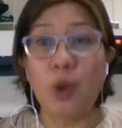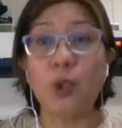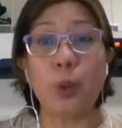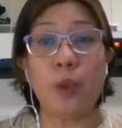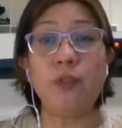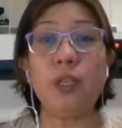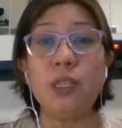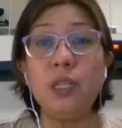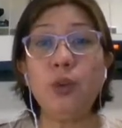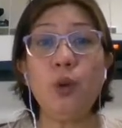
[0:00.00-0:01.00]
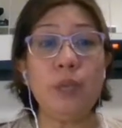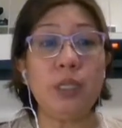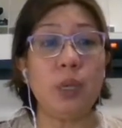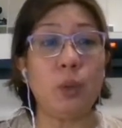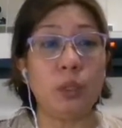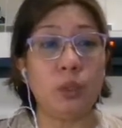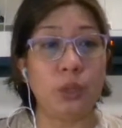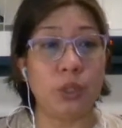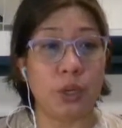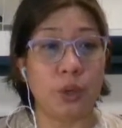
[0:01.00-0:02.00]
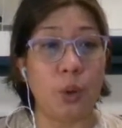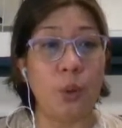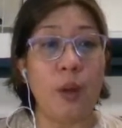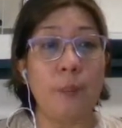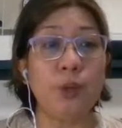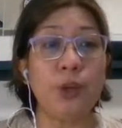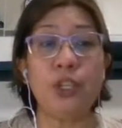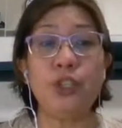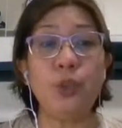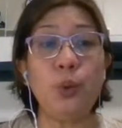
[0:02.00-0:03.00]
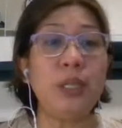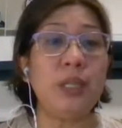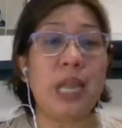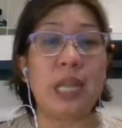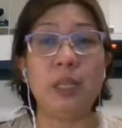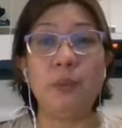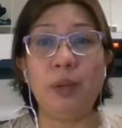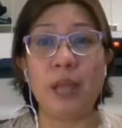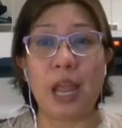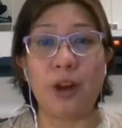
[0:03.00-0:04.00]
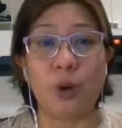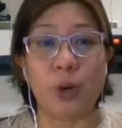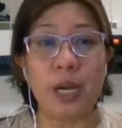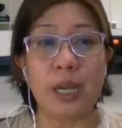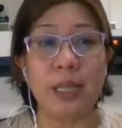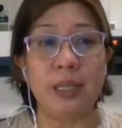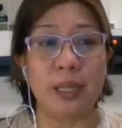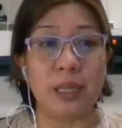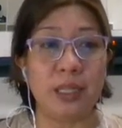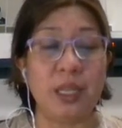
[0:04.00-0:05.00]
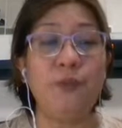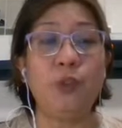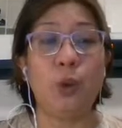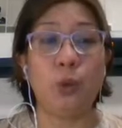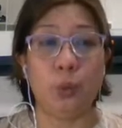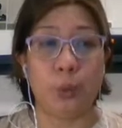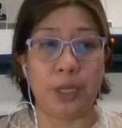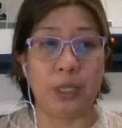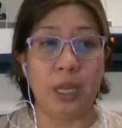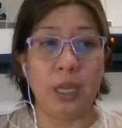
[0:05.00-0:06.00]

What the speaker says: So if the syndrome is equal to 0, there is no detectable error in the received code word.